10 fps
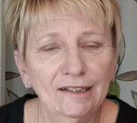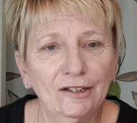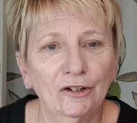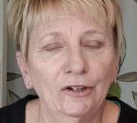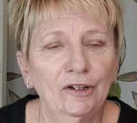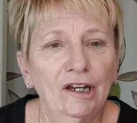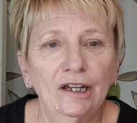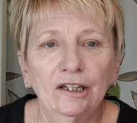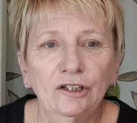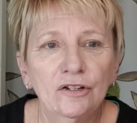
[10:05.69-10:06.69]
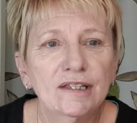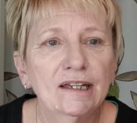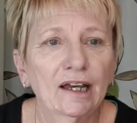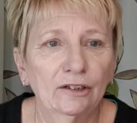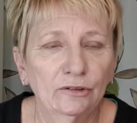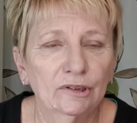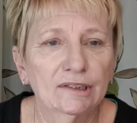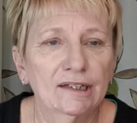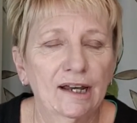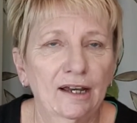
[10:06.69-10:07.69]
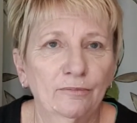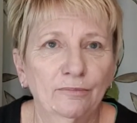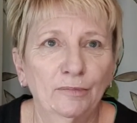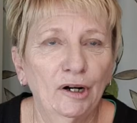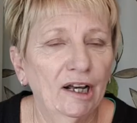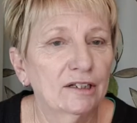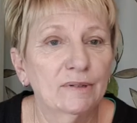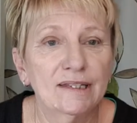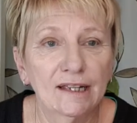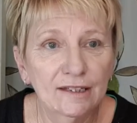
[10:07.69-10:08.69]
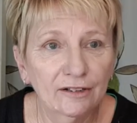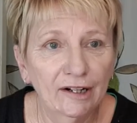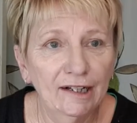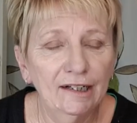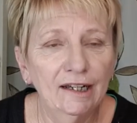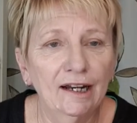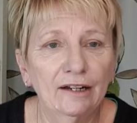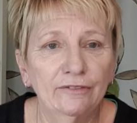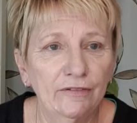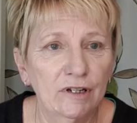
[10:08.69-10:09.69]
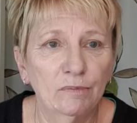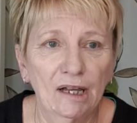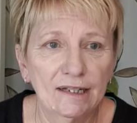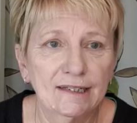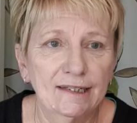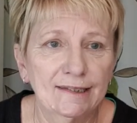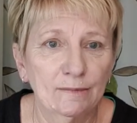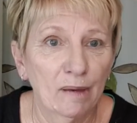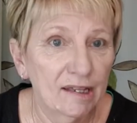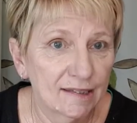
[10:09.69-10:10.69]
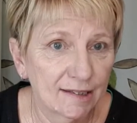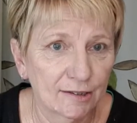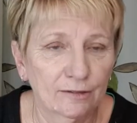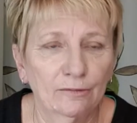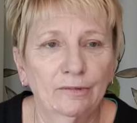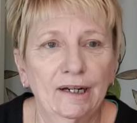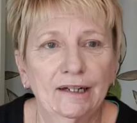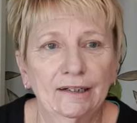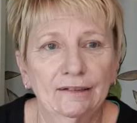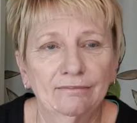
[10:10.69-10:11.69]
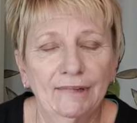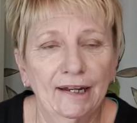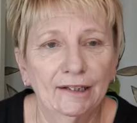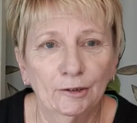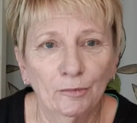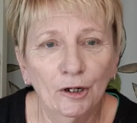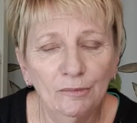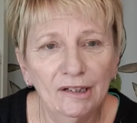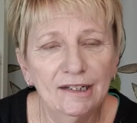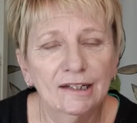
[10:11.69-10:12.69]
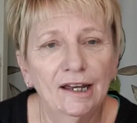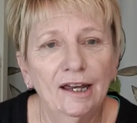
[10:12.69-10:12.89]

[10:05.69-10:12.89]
So using a good product with sunscreen in it, and 50 plus is the best we can get at the moment.